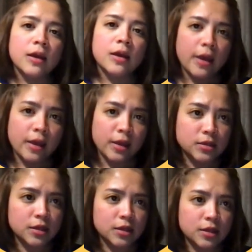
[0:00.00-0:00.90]
and
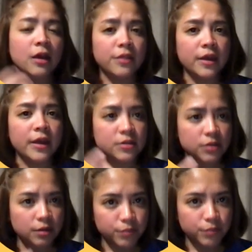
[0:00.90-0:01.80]
other
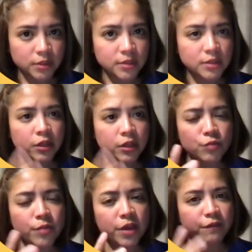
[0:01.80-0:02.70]
examples that you
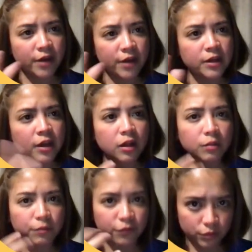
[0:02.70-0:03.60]
may find
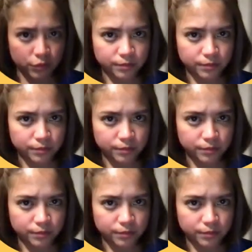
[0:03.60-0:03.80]
helpful.